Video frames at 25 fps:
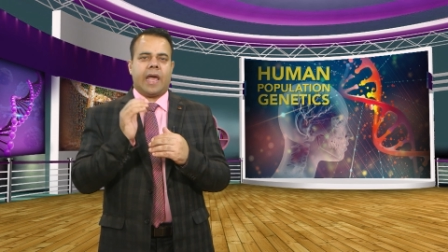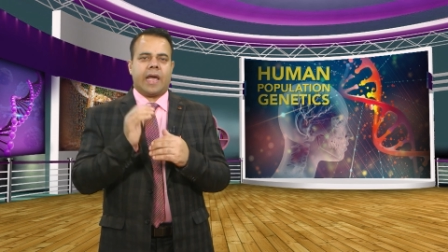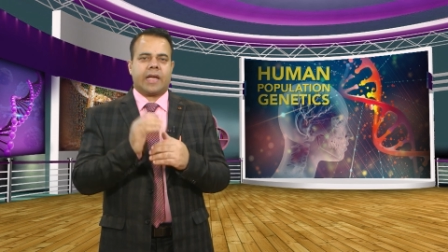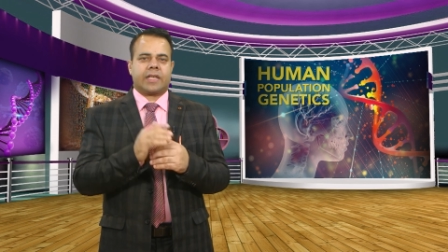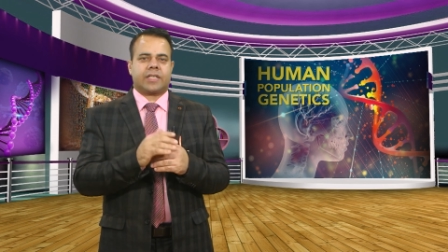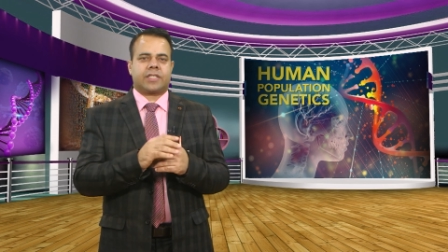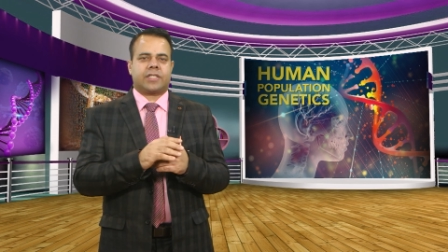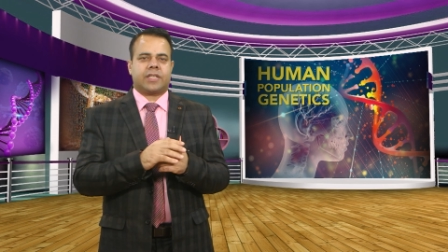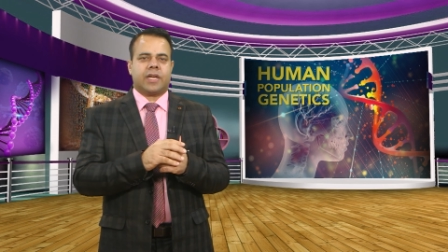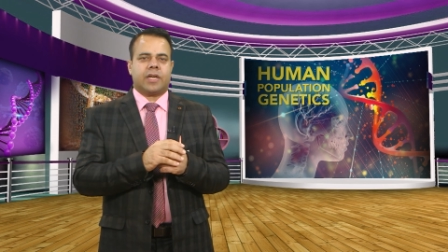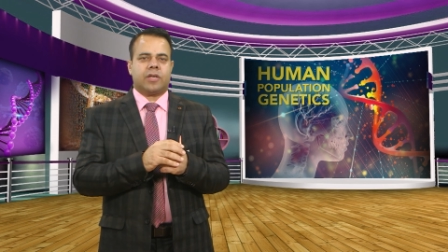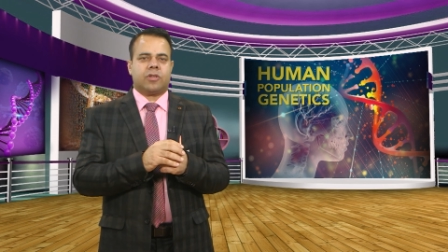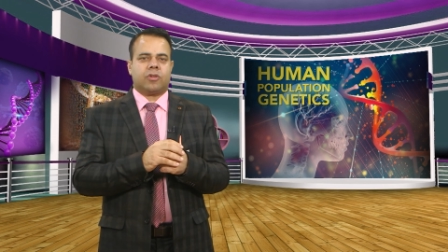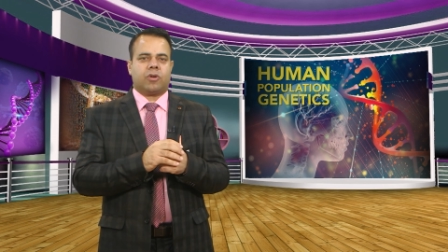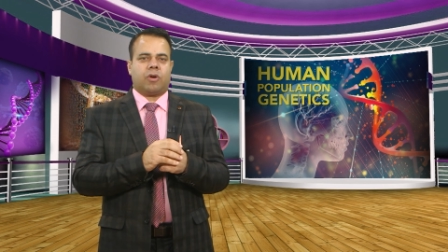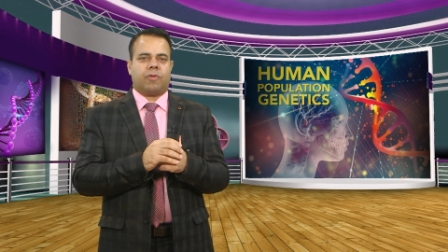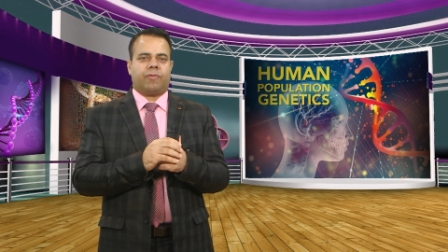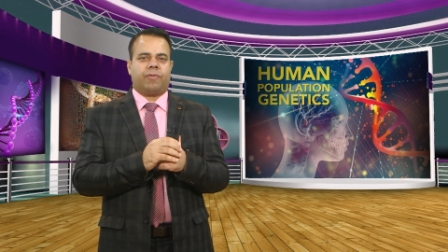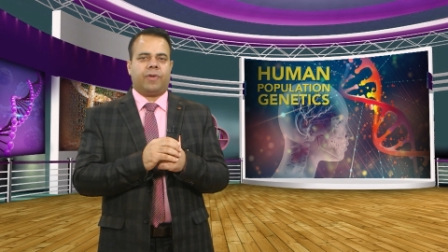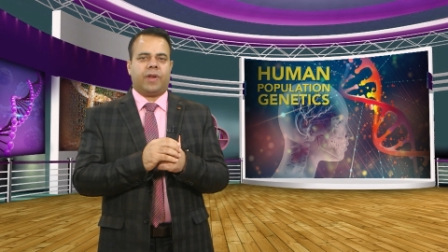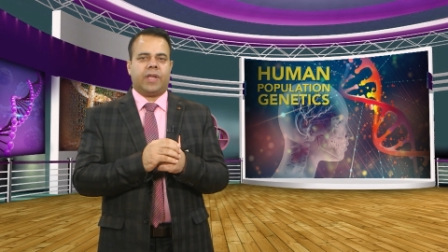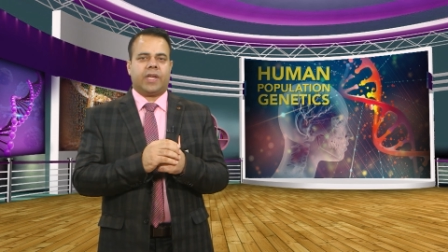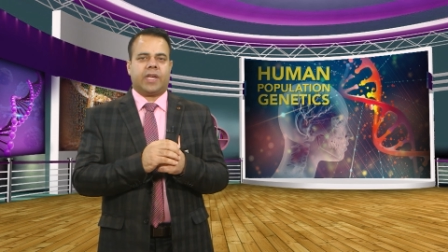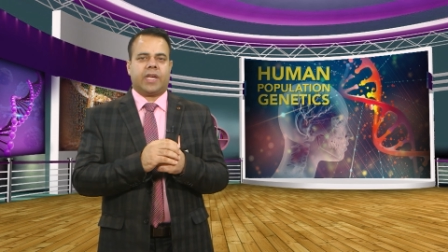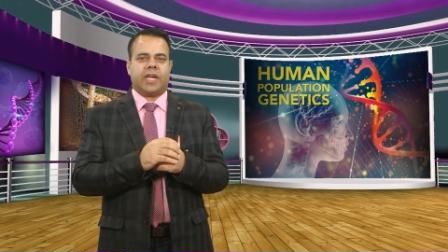extent of
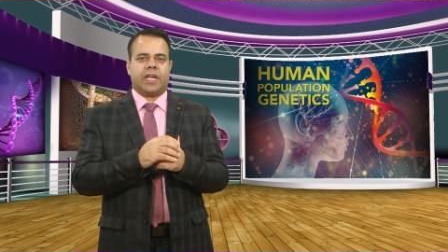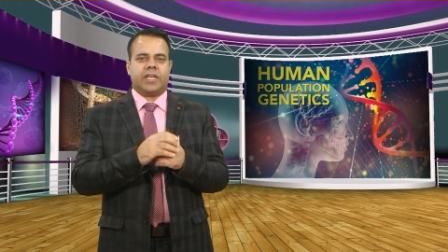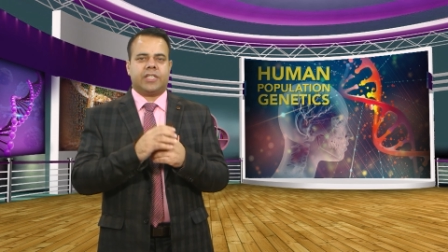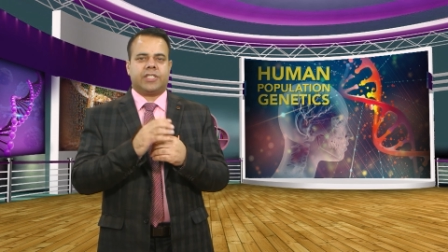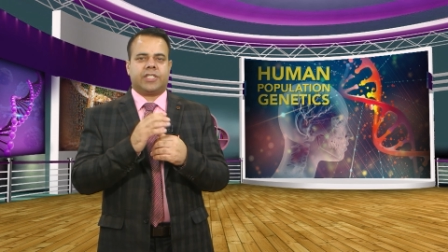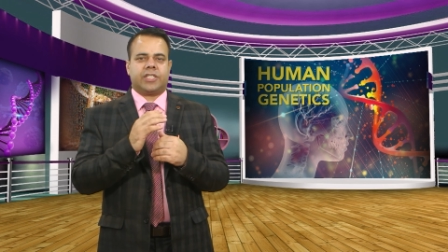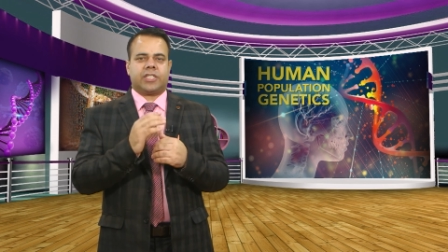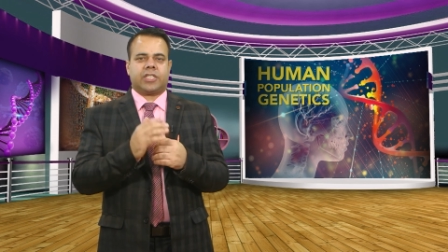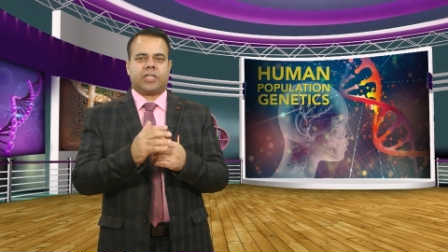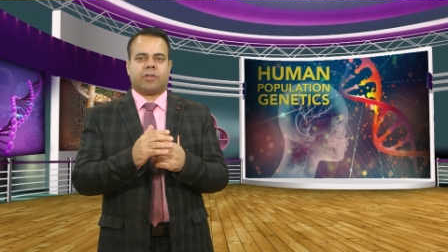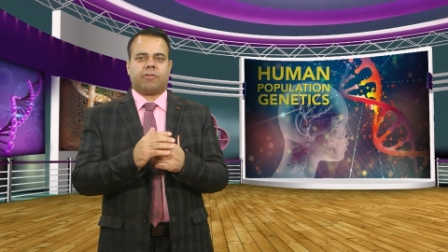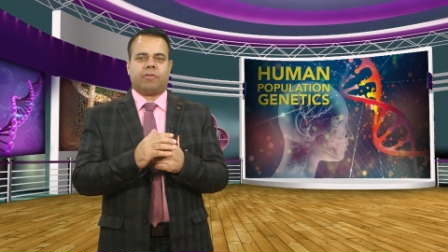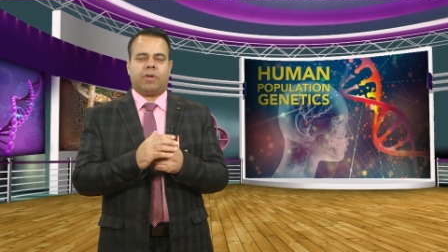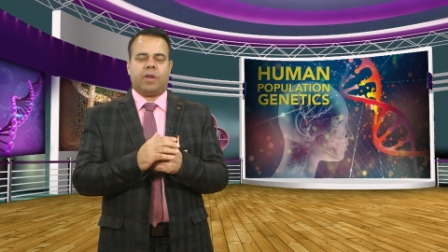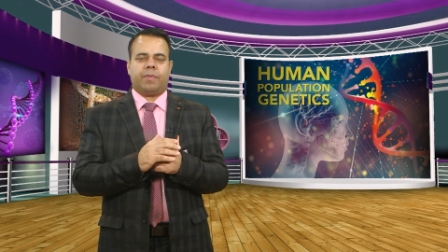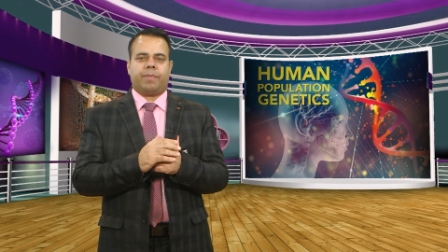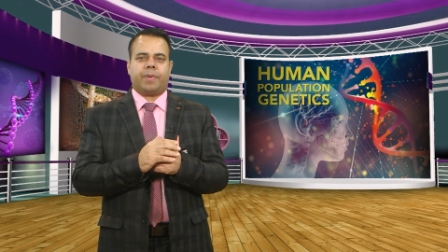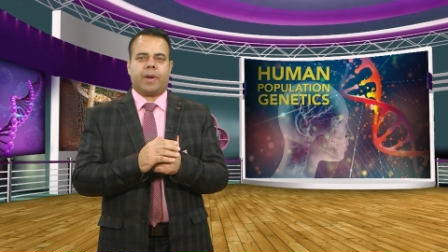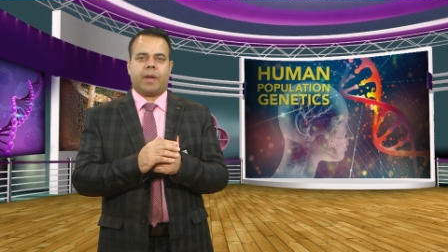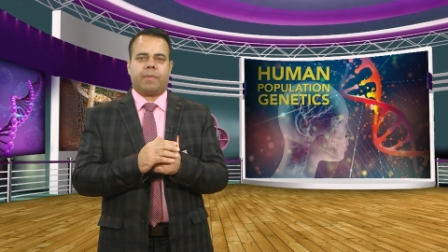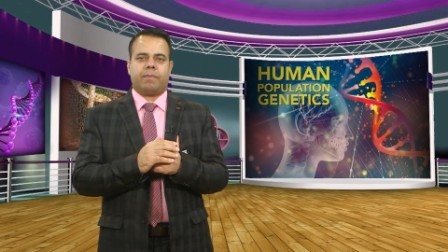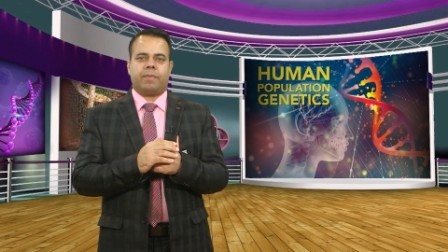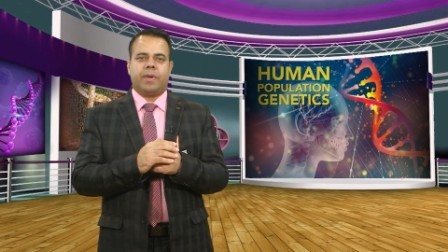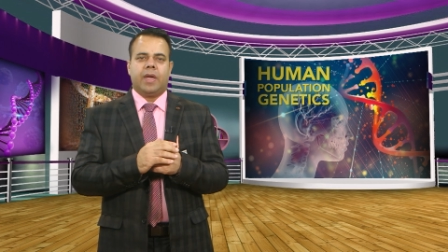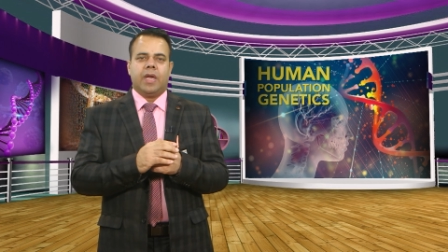linkage
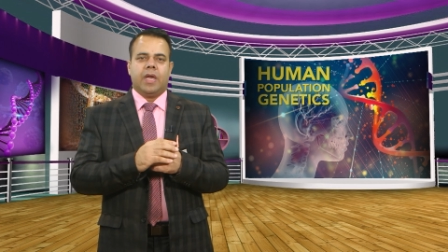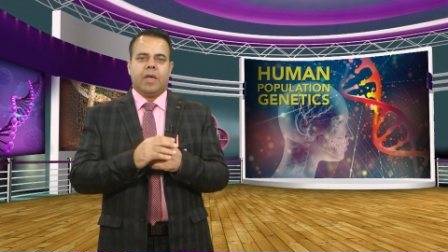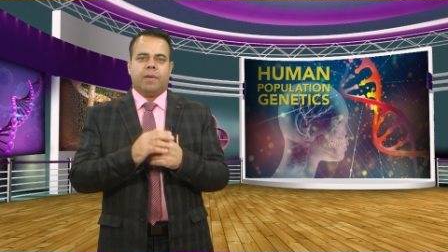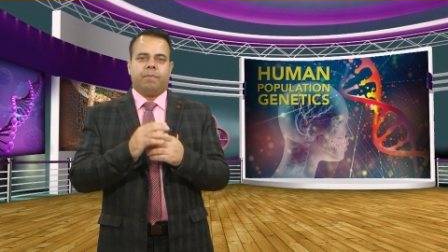disequilibrium